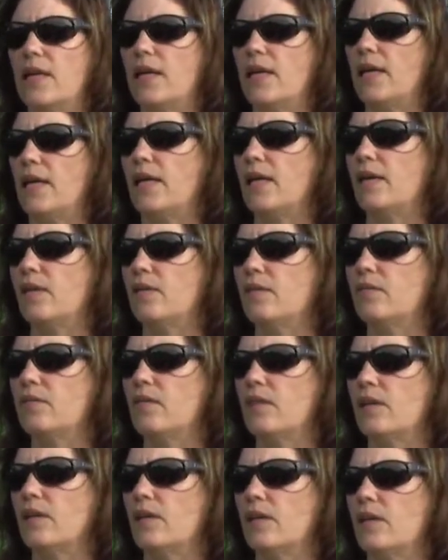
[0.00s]

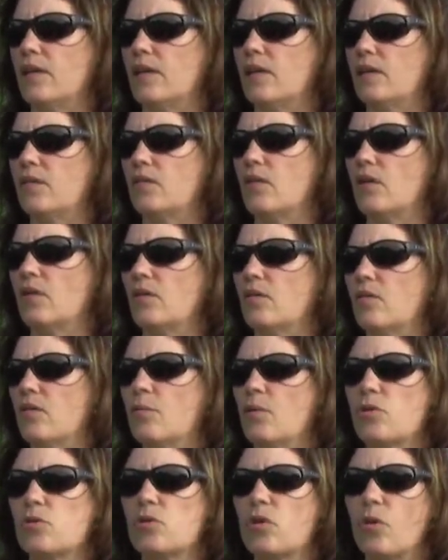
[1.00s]
And uh, the, the
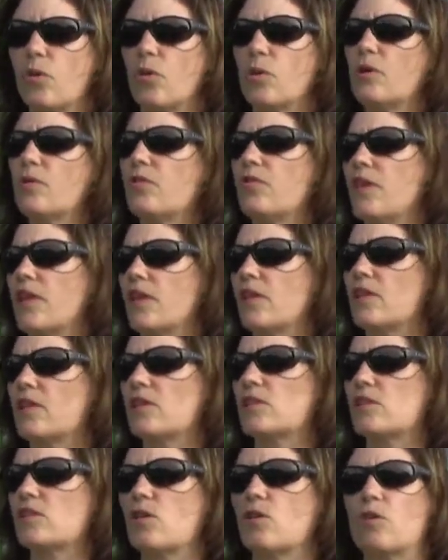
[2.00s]
most horrid thing
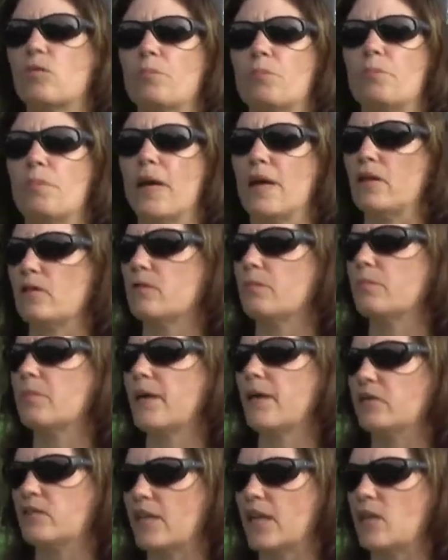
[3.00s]
is though bio,
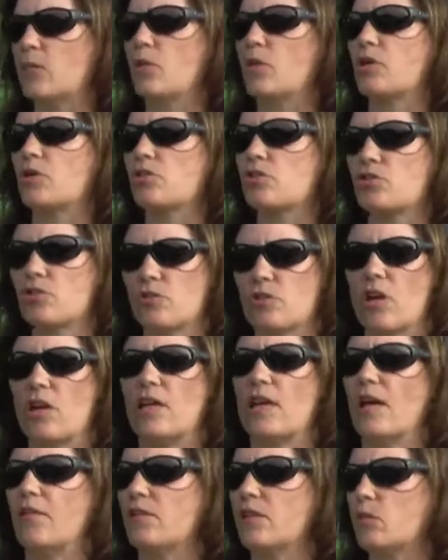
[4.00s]
biotech workers do
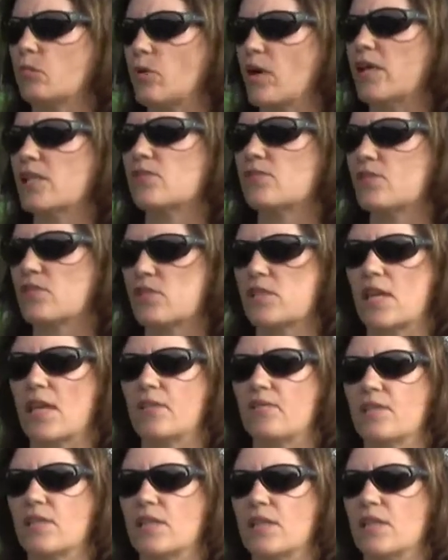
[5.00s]
not have any rights for
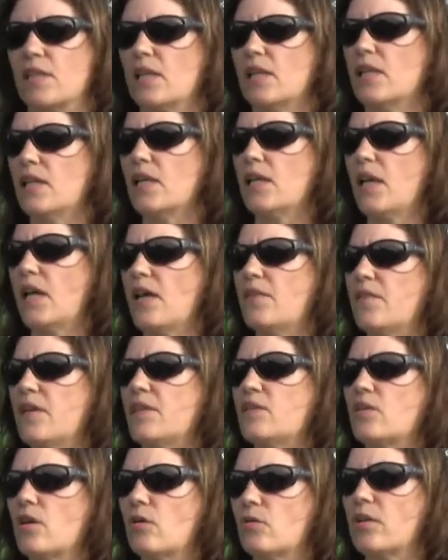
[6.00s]
safety and
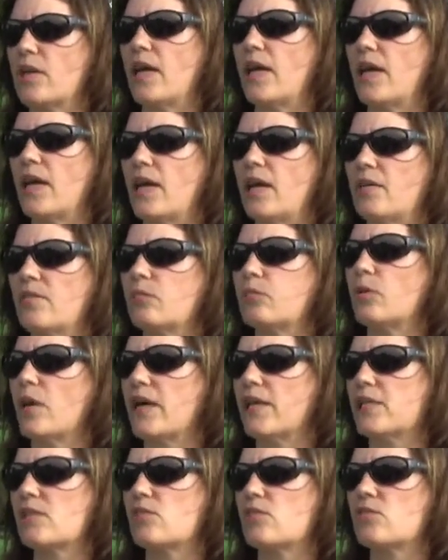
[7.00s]
they don't have
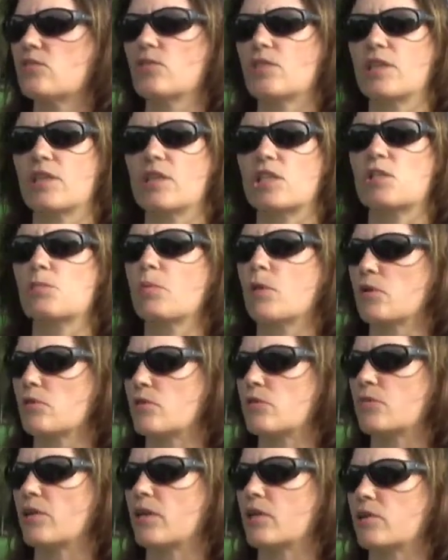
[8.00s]
rights to get
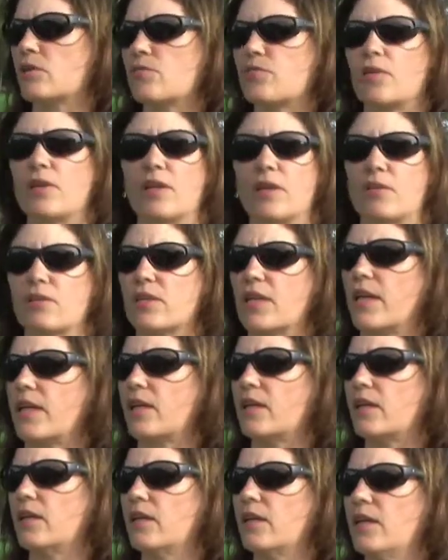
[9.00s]
exposure records for health
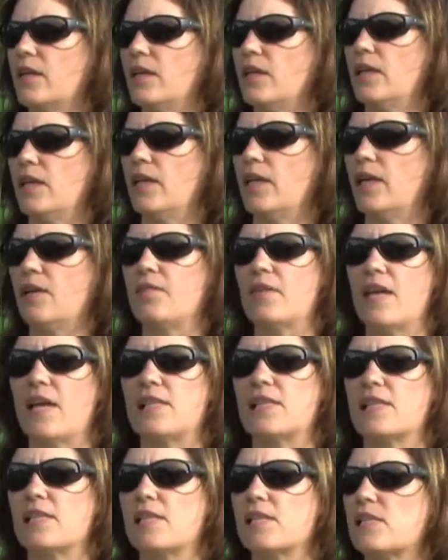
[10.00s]
care. And
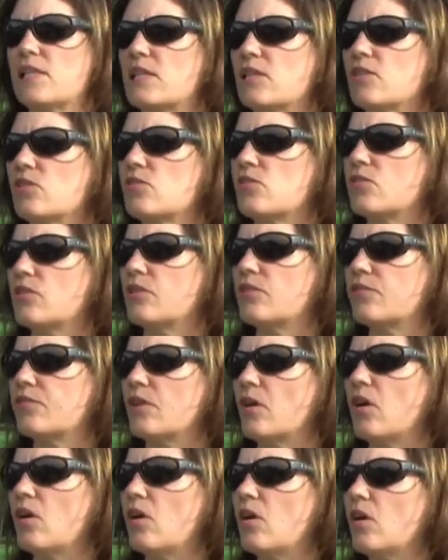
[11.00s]
that is a concern
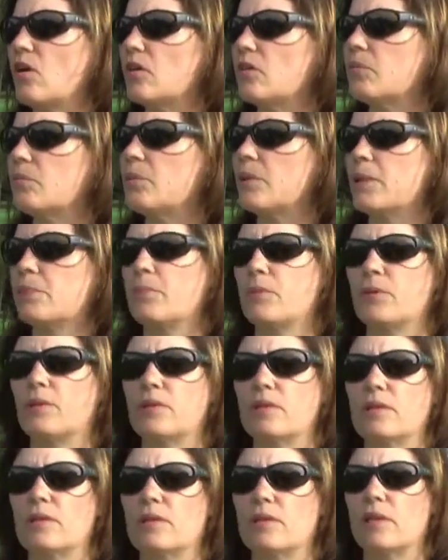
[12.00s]
for all
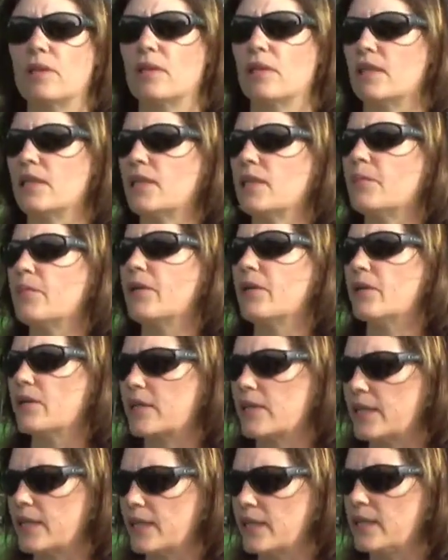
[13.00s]
people uh, in
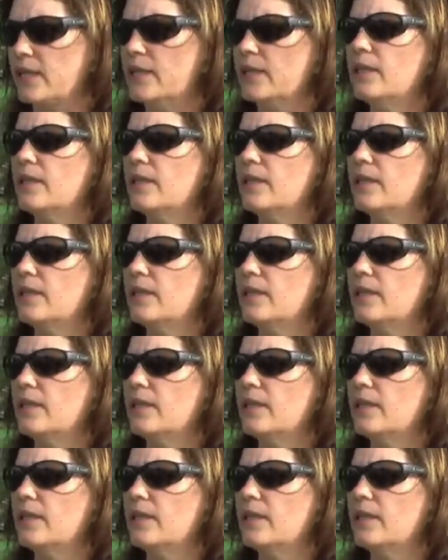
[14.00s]
America